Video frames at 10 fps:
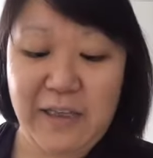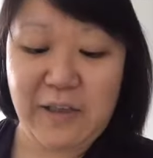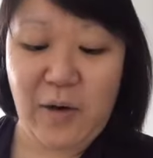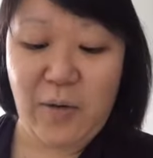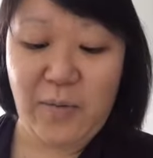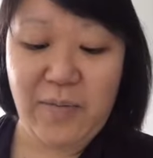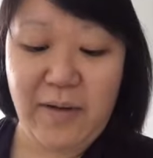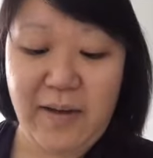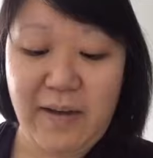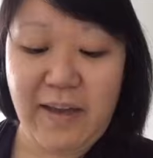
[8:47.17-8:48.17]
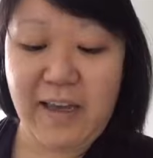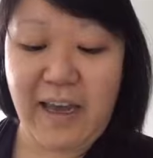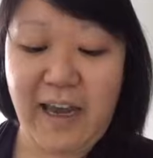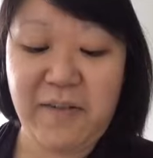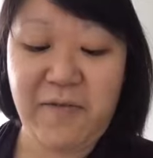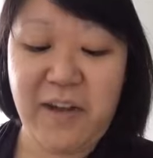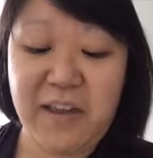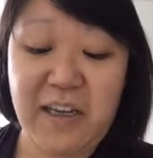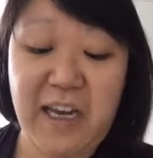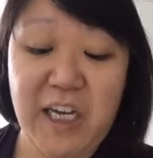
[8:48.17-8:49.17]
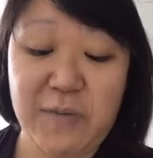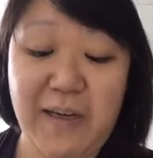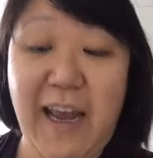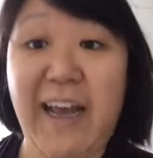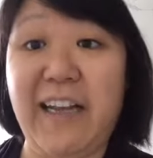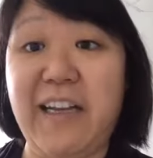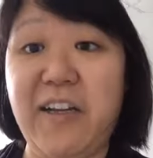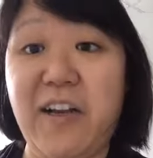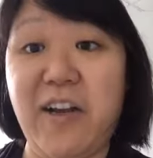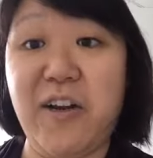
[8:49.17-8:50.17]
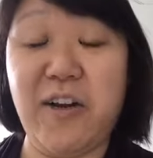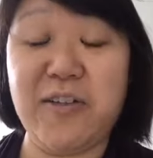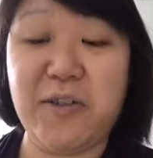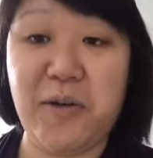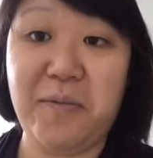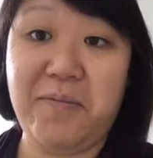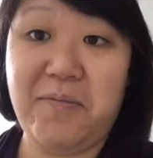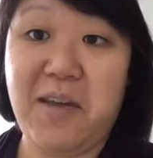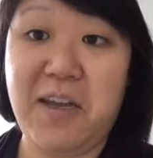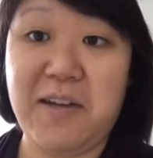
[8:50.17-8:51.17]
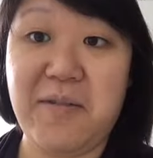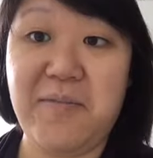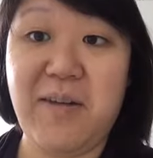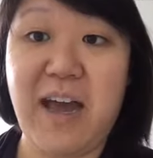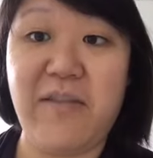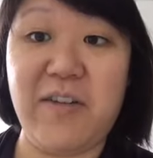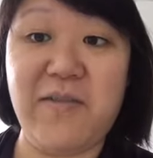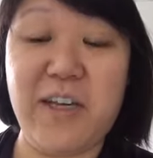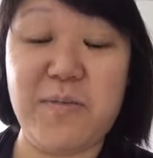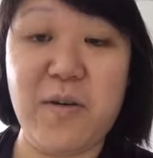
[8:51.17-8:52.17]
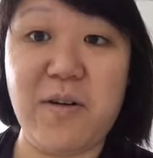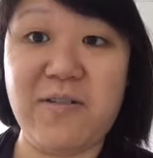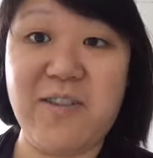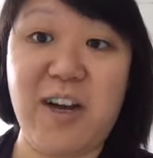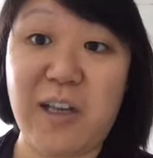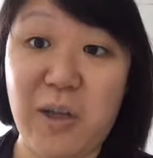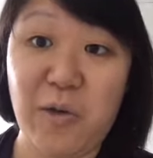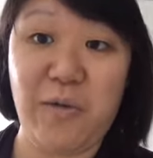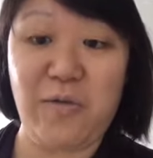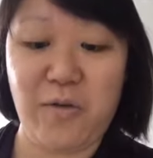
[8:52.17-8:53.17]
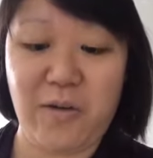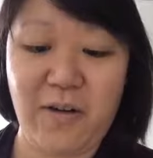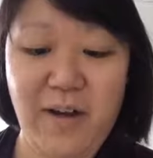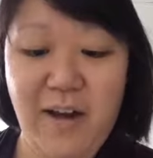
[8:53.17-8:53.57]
So it can inflate the engagement, and it could also end up having Facebook dock you for